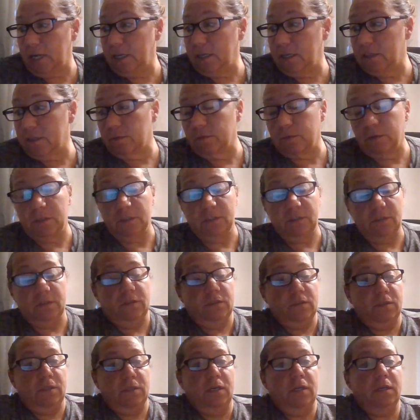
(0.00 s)
height of
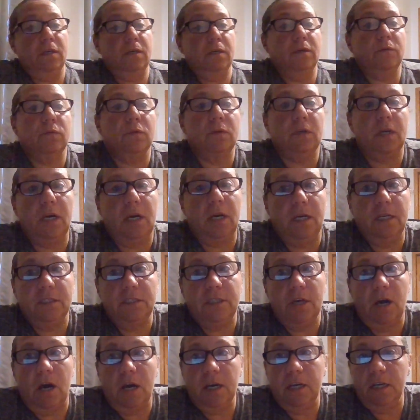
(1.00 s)
the
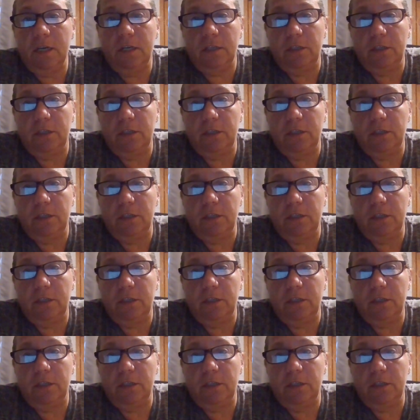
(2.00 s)
dog